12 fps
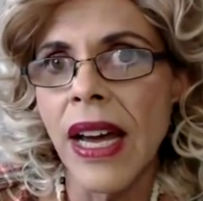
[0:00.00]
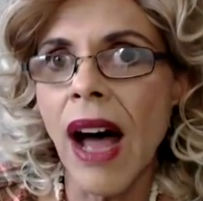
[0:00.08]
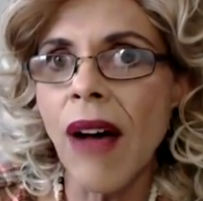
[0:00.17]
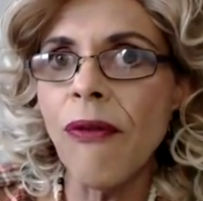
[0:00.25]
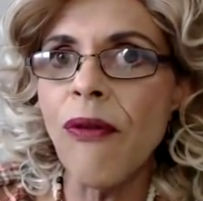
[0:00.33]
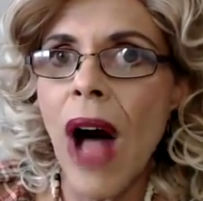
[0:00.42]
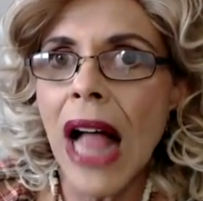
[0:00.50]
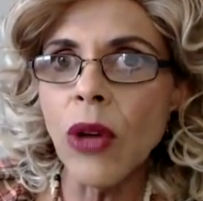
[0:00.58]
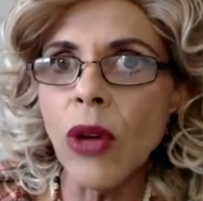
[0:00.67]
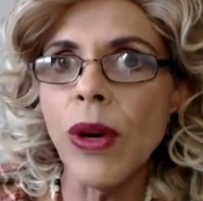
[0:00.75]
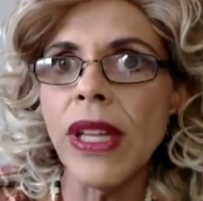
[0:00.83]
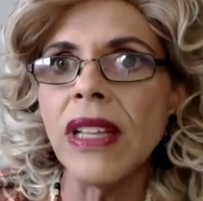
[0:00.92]
I'm
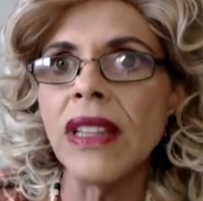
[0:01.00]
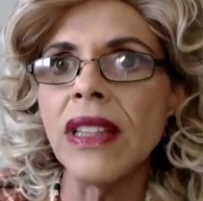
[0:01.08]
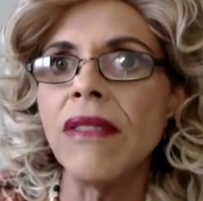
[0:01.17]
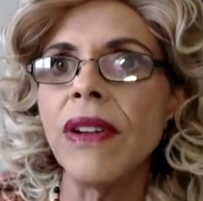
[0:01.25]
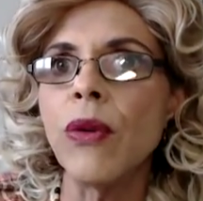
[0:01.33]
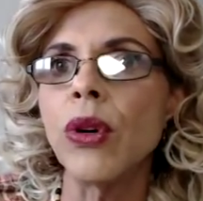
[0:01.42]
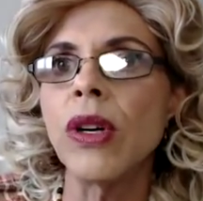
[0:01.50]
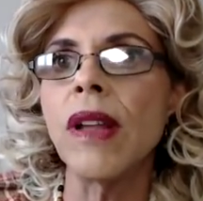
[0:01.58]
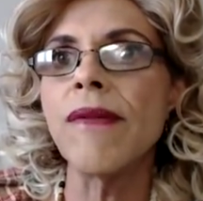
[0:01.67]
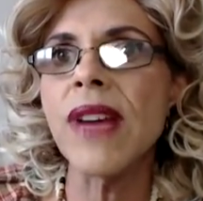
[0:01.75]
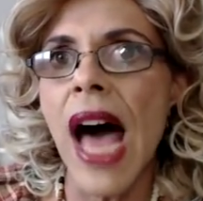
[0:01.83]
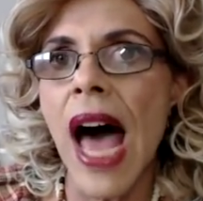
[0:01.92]
following the living word
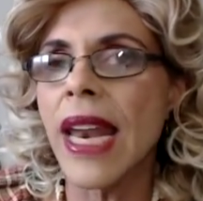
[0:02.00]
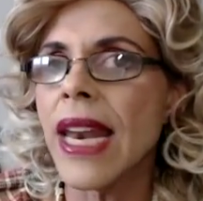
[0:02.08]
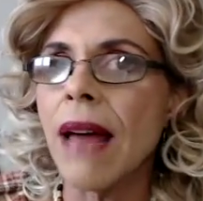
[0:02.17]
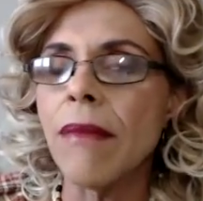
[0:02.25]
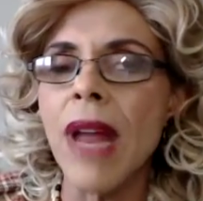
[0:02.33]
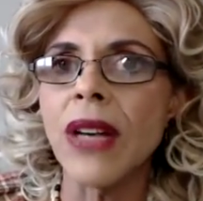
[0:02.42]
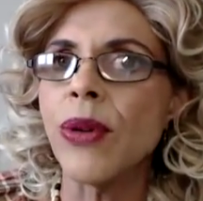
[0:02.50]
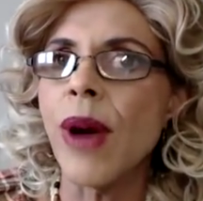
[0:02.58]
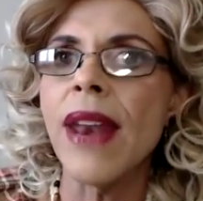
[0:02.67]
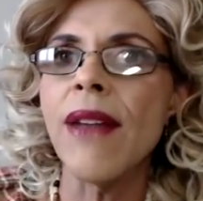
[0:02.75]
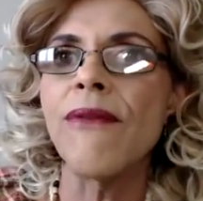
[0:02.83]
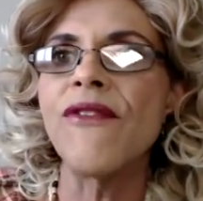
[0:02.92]
of God, and I'm not
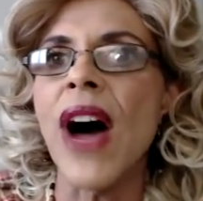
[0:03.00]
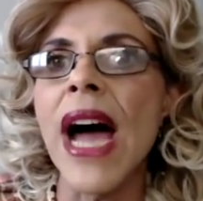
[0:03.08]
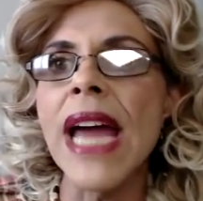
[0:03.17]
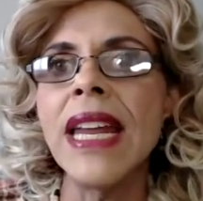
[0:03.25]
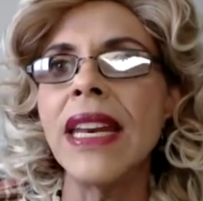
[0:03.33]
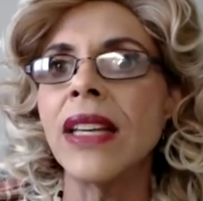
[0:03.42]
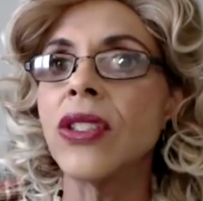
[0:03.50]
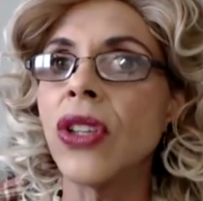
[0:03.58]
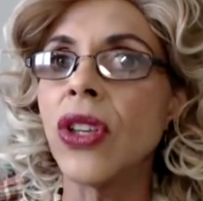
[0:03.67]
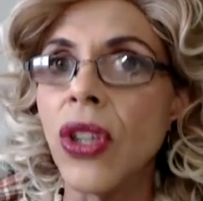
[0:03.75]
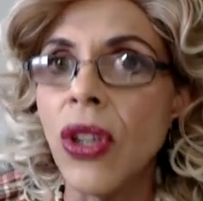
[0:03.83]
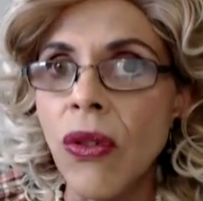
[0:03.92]
trying to find an
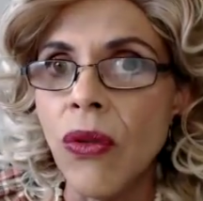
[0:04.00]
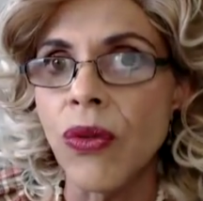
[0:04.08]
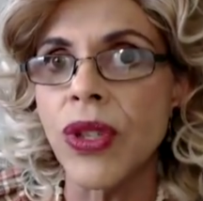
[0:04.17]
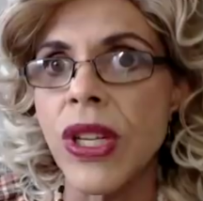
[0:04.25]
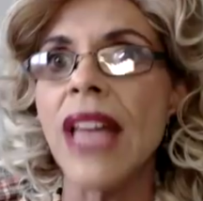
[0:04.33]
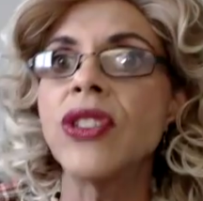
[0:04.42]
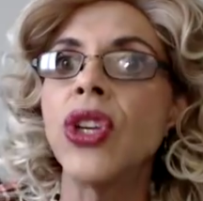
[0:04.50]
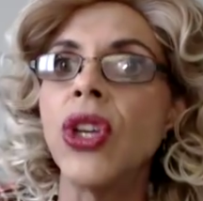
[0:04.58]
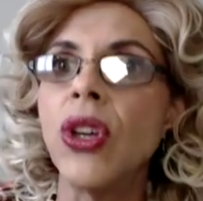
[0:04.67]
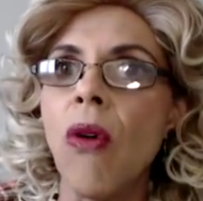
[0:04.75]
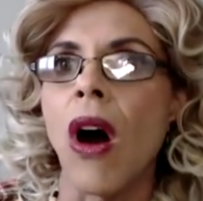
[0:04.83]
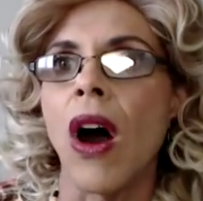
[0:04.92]
excuse, as
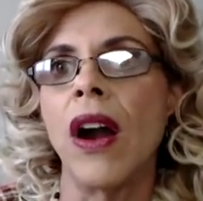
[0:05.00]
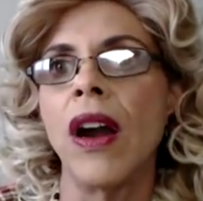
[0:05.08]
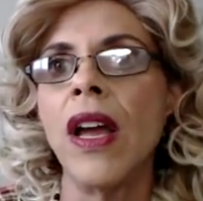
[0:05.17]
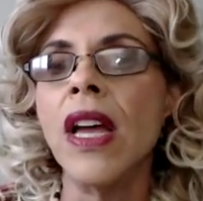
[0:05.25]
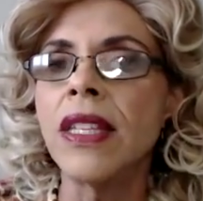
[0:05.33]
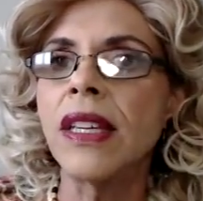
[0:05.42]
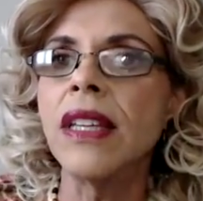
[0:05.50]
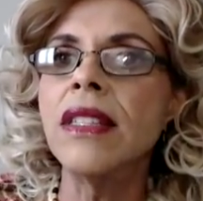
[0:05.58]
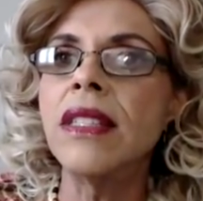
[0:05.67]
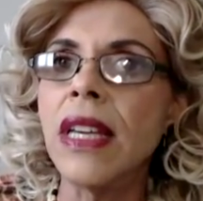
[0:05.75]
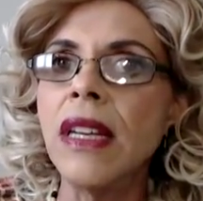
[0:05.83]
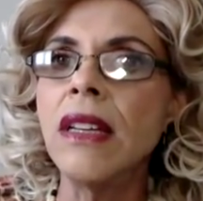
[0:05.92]
you are, to
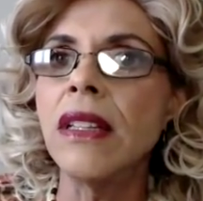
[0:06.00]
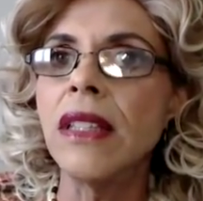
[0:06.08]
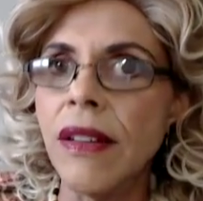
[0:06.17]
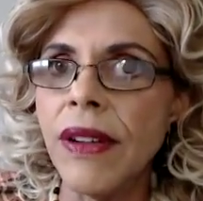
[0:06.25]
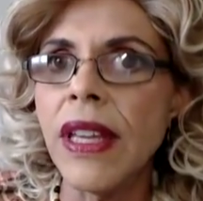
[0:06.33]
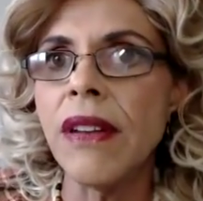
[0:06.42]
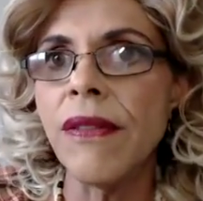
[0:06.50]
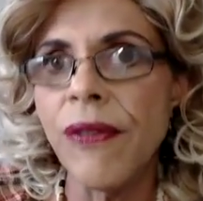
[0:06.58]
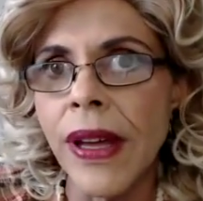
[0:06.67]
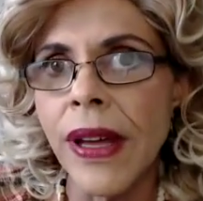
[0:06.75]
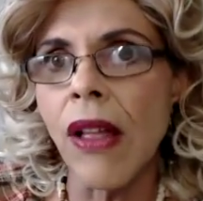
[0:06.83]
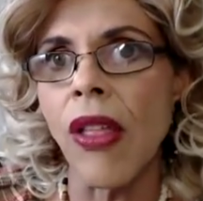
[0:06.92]
continue living in
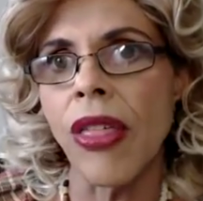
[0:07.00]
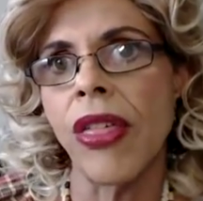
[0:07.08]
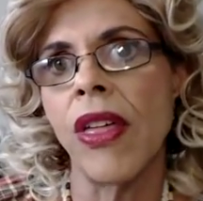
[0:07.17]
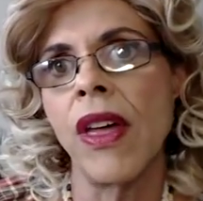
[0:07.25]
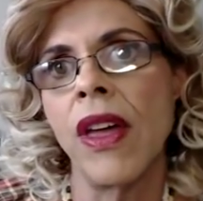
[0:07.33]
filth.